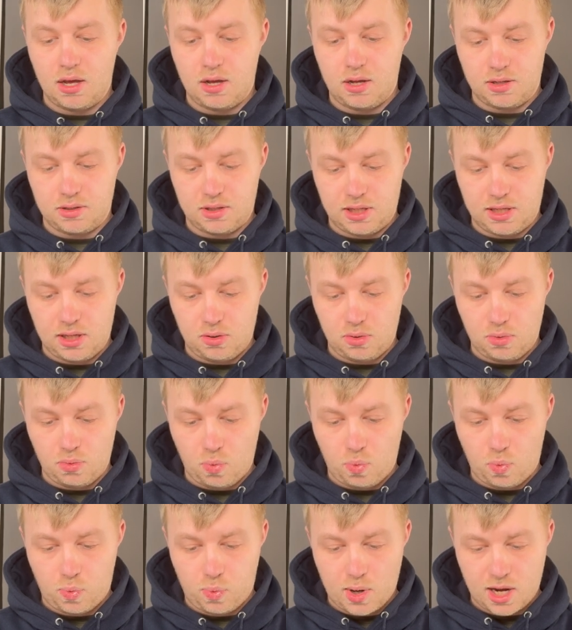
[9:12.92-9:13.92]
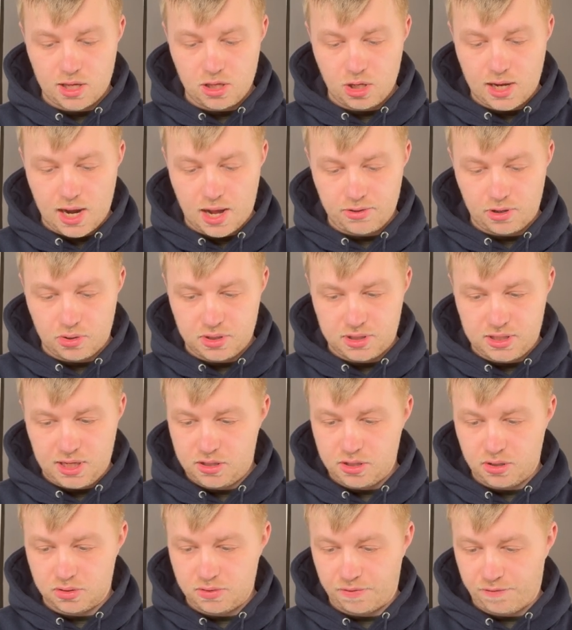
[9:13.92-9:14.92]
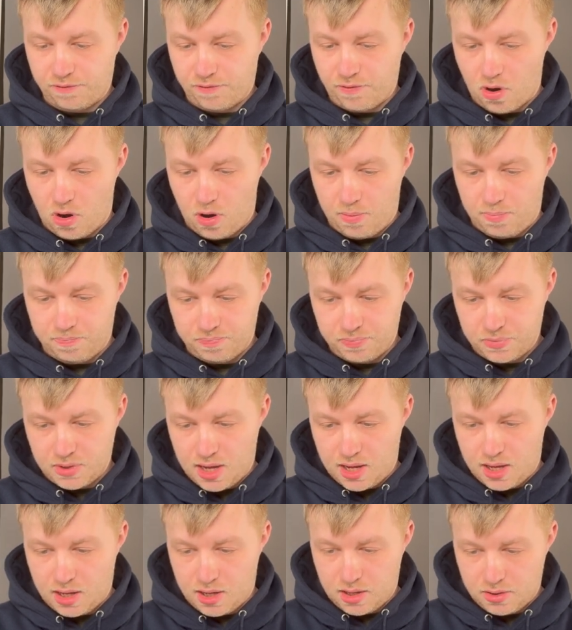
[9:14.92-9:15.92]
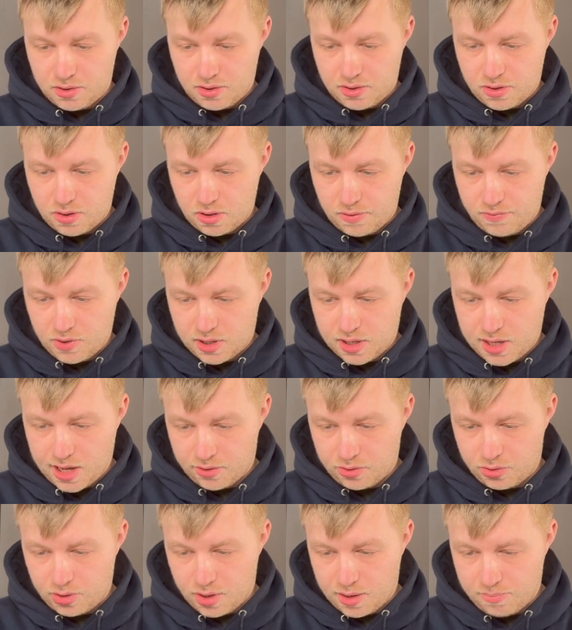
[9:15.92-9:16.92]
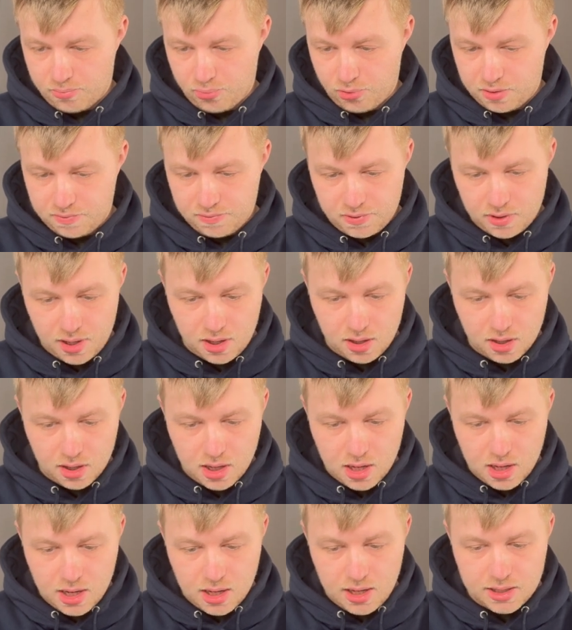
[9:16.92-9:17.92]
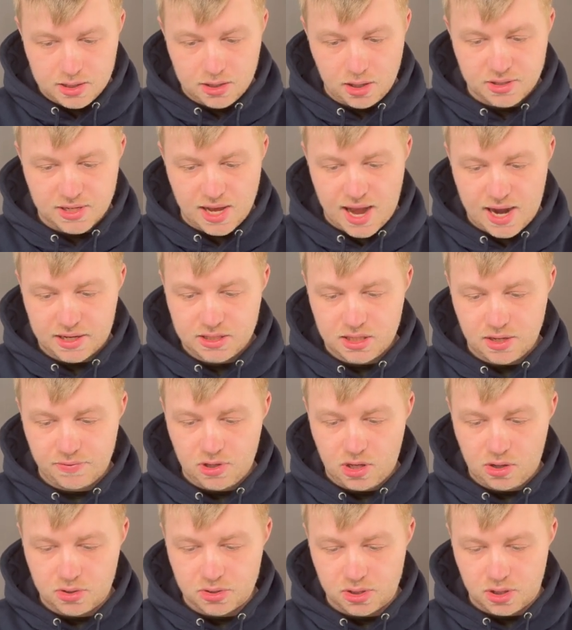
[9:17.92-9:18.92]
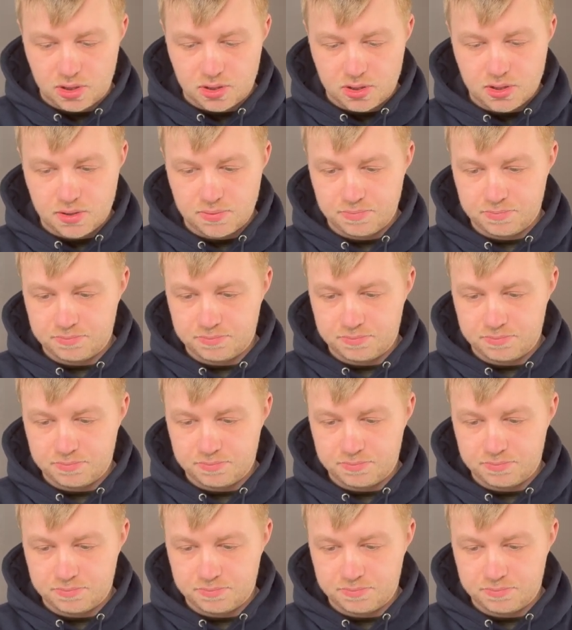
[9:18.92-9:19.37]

The where you get those details from is, if we cancel that briefly, is you go to Active Users.